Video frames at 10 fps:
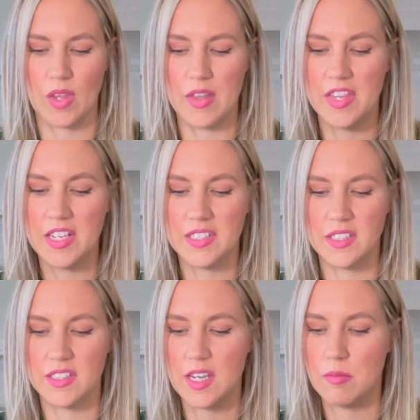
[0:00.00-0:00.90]
This
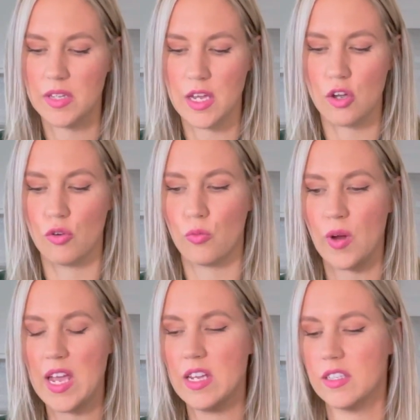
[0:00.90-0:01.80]
seemed like a
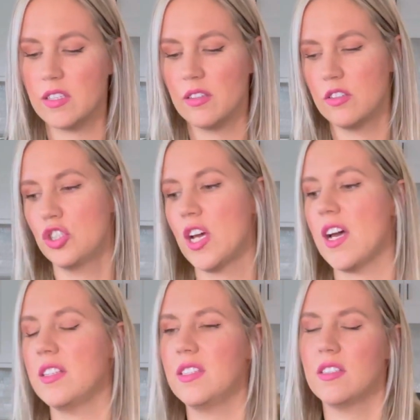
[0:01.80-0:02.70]
great,
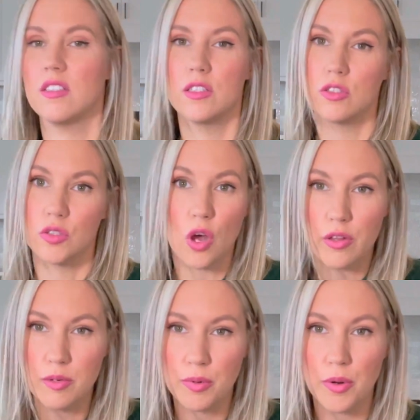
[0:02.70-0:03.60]
just
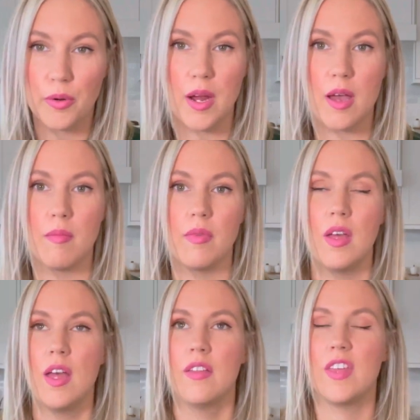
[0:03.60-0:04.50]
solid program
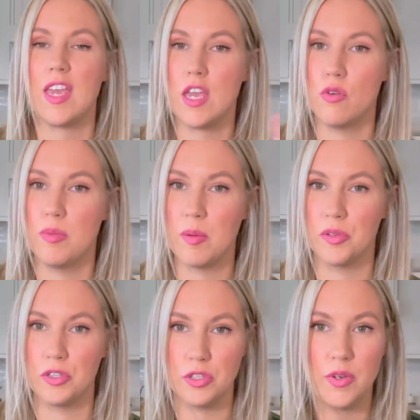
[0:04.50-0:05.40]
that he will be able
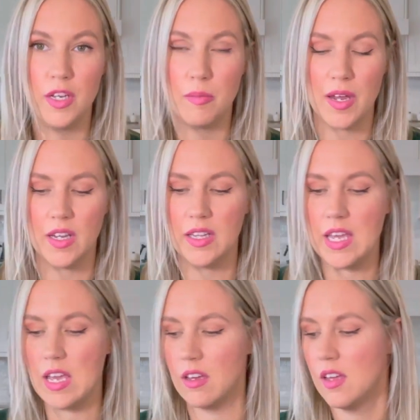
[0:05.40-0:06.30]
to do
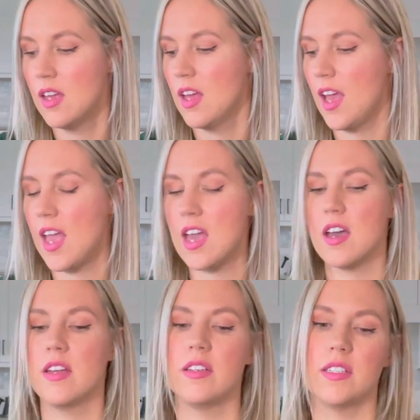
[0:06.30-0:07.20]
independently
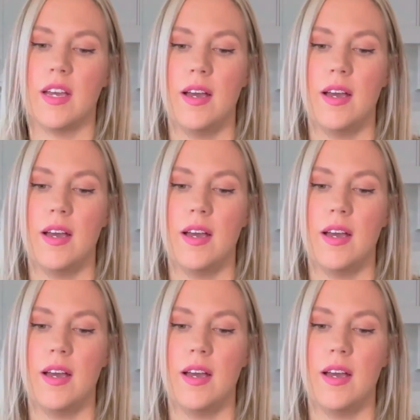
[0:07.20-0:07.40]
and